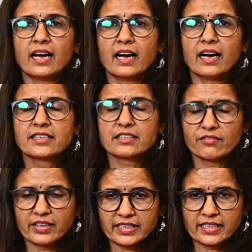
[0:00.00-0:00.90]
uh, is a
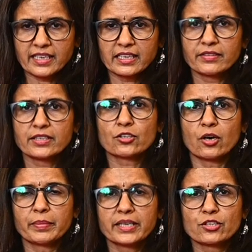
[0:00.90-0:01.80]
very relevant
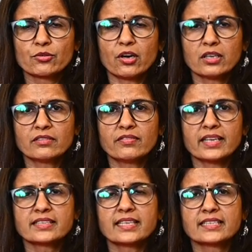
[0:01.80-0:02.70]
topic to all of
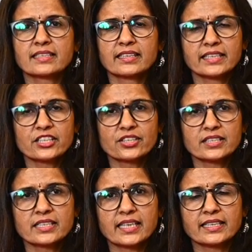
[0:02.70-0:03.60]
us as
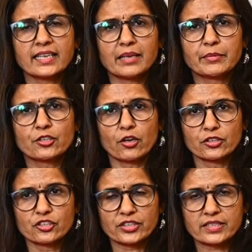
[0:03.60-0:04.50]
clinicians and
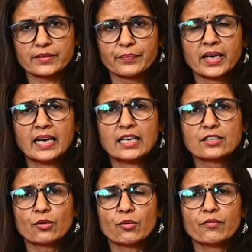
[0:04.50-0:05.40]
diabetologists.
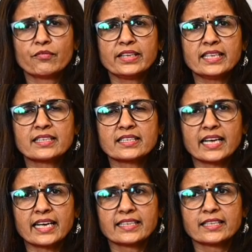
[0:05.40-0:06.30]
So we
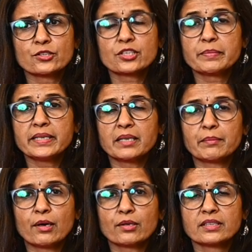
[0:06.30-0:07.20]
decided to speak
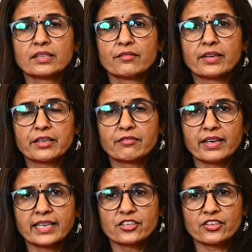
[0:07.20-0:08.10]
about the
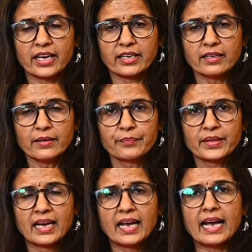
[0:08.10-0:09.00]
Verify trial
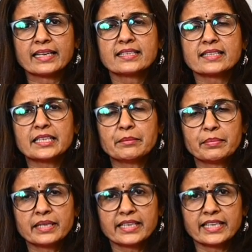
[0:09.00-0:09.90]
and its
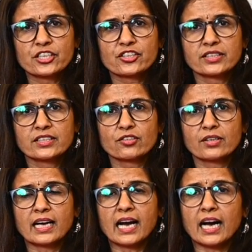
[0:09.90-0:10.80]
implications
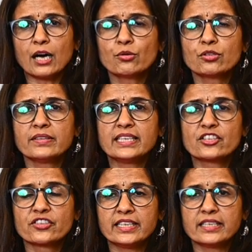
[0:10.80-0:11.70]
on how do we
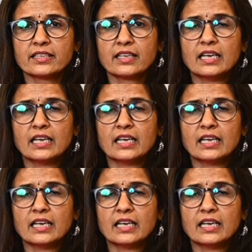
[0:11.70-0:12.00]
treat